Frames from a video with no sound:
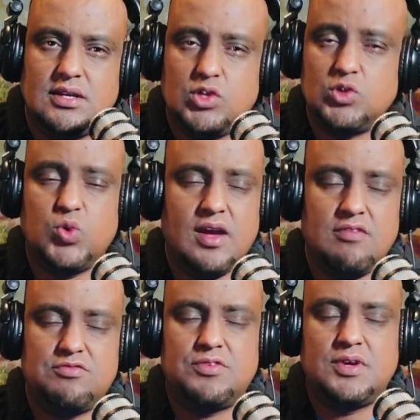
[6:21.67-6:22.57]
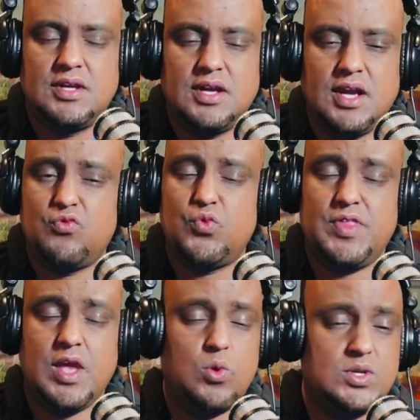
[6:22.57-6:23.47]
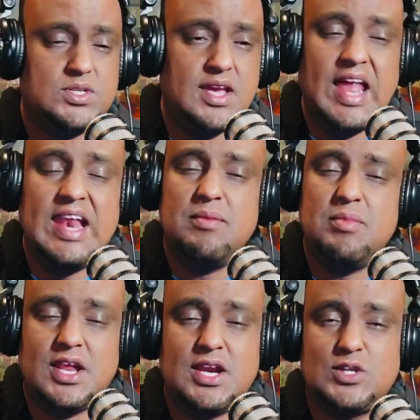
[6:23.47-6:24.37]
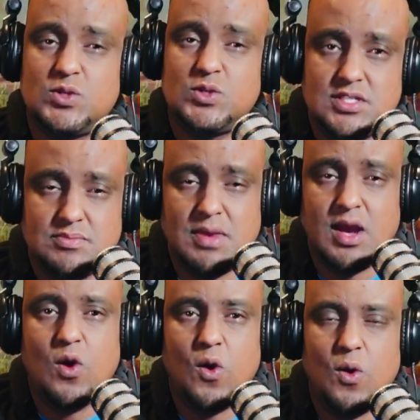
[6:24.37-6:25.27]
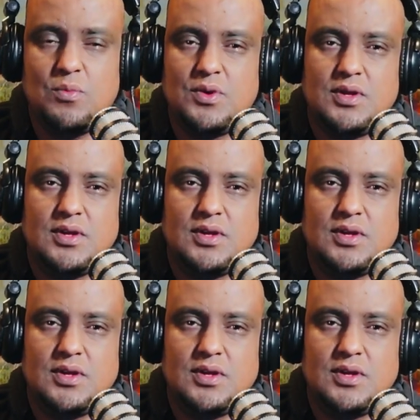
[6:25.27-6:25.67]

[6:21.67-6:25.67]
Don't we have they always say unlimited resources back home?